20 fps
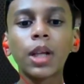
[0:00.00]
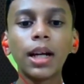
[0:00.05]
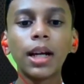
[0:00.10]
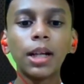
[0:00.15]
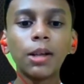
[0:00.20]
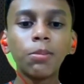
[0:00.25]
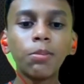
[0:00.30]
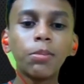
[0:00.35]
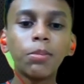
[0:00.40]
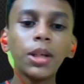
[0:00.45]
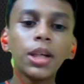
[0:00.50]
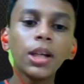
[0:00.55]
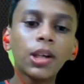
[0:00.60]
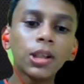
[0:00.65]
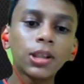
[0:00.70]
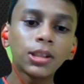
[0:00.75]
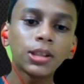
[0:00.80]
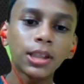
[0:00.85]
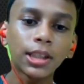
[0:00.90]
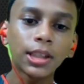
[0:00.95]
and B
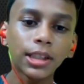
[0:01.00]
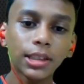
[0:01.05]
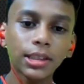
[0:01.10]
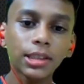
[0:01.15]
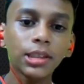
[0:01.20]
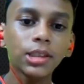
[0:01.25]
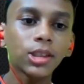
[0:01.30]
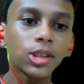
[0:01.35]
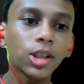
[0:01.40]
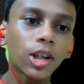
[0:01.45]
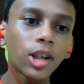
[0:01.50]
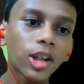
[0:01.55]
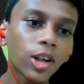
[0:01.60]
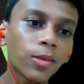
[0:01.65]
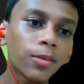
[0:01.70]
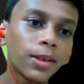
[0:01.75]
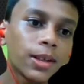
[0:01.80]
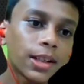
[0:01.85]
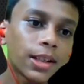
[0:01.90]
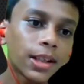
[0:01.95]
concentration,
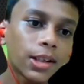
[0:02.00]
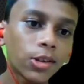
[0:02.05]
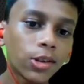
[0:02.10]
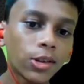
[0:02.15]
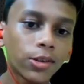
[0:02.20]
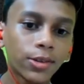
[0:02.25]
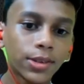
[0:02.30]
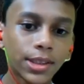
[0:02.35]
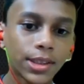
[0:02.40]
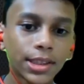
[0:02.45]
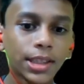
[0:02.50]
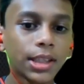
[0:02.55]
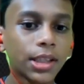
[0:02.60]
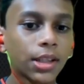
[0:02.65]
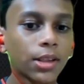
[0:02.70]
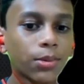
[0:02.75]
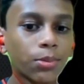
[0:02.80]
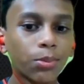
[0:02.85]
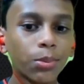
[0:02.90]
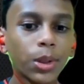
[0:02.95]
stoichiometric coefficient
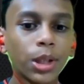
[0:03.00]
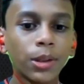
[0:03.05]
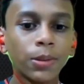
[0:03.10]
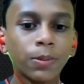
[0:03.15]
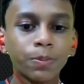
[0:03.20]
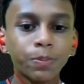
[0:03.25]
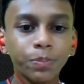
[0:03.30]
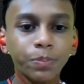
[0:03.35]
of B.